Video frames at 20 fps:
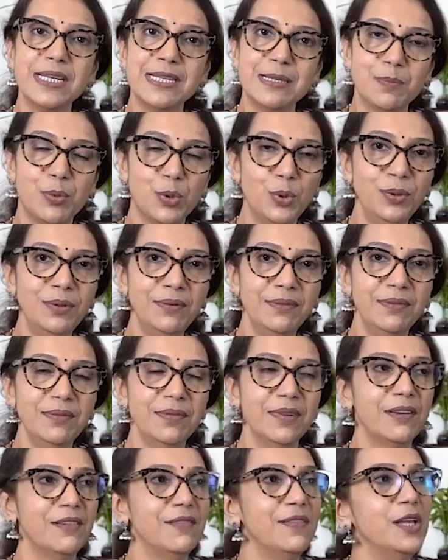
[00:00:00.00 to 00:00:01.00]
is bone?
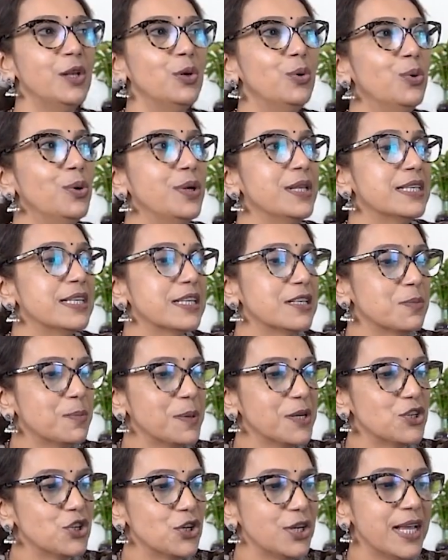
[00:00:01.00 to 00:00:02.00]
We know it's a
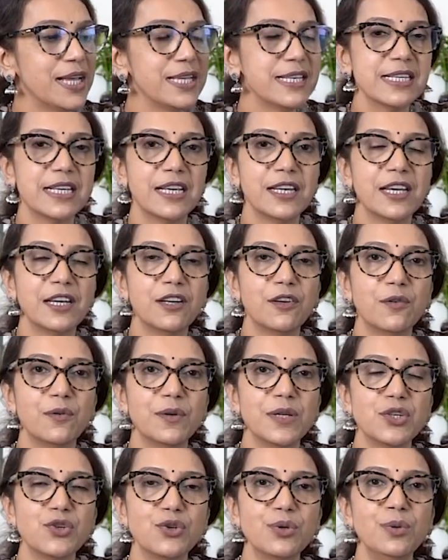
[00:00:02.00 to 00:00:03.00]
specialized connective
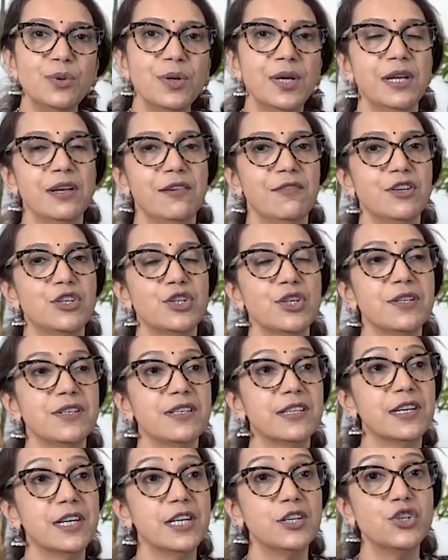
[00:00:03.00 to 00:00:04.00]
tissue, which
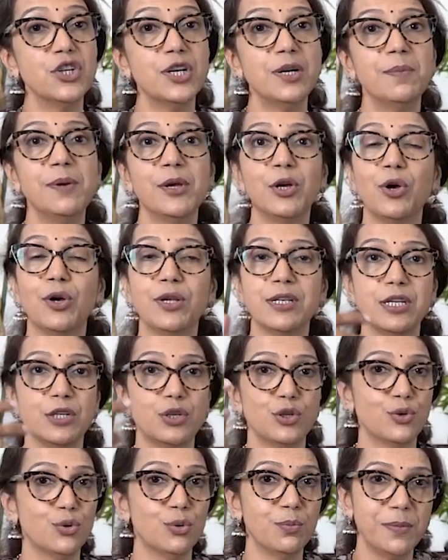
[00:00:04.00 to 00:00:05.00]
is rigid because
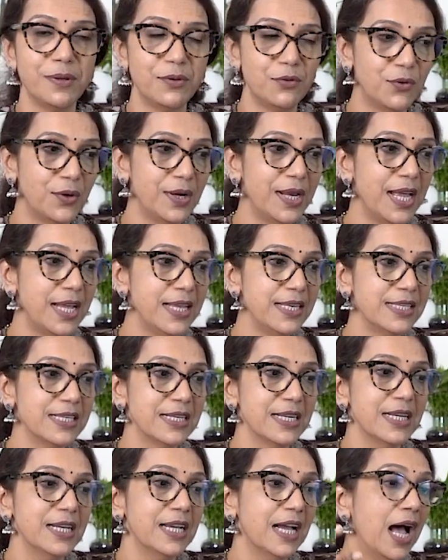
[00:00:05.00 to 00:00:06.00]
it's so
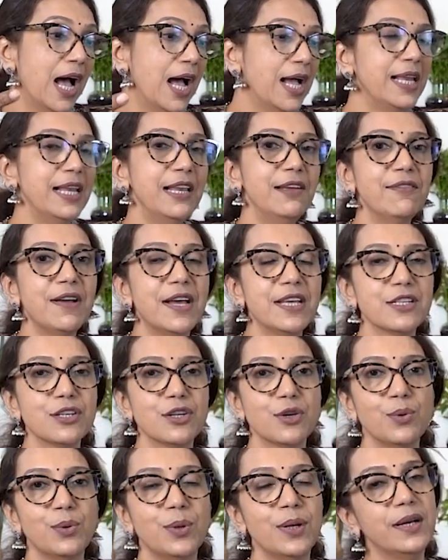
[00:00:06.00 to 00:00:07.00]
mineralized, highly
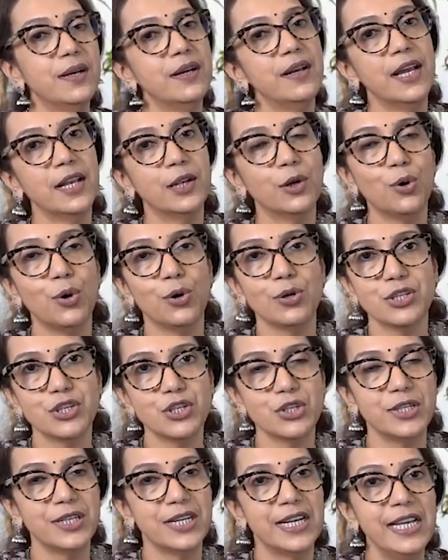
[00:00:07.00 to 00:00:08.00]
vascular, and
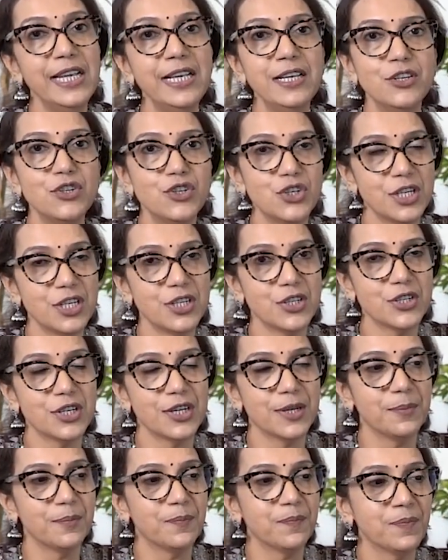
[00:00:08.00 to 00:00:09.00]
constantly changing.
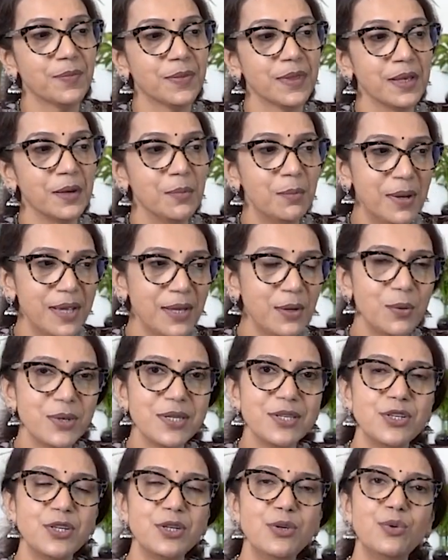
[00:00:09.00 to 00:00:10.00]
My
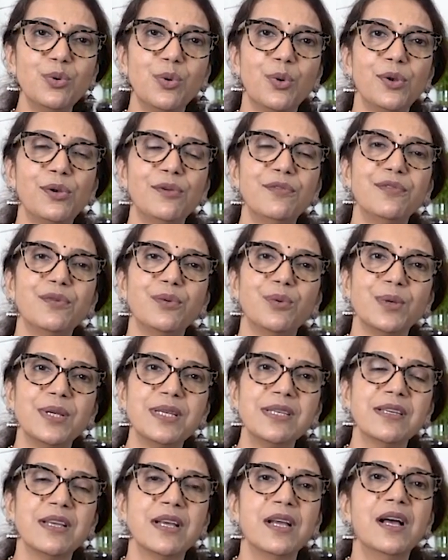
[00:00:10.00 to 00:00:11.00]
question to all of you
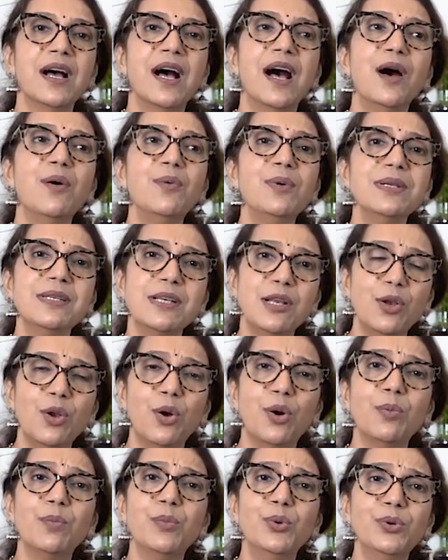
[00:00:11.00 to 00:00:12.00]
is, how is a
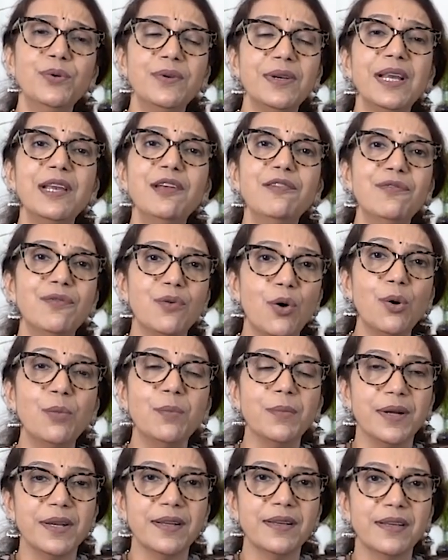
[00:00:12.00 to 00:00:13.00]
long bone really
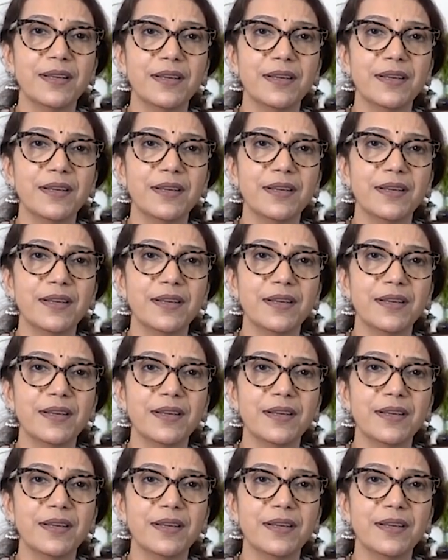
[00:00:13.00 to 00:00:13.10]
formed?